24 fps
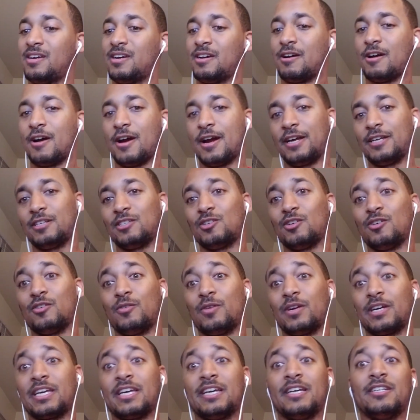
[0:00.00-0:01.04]
All right. So
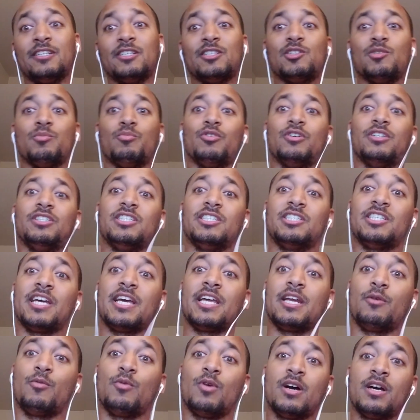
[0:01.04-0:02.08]
again, this is your boy
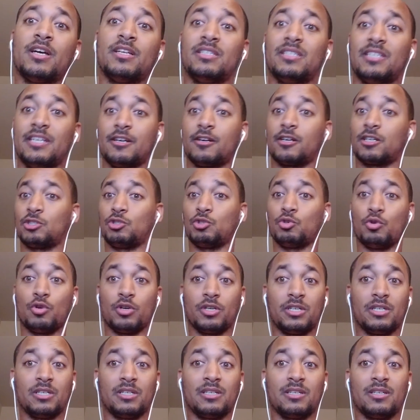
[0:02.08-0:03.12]
DJ81, Derek
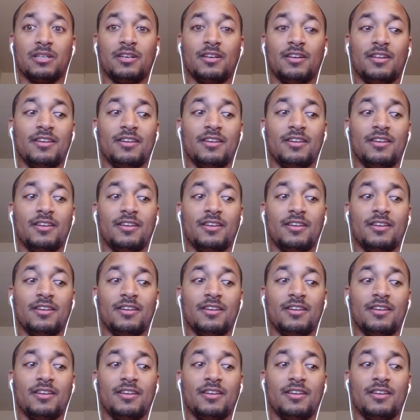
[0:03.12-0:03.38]
Jordan.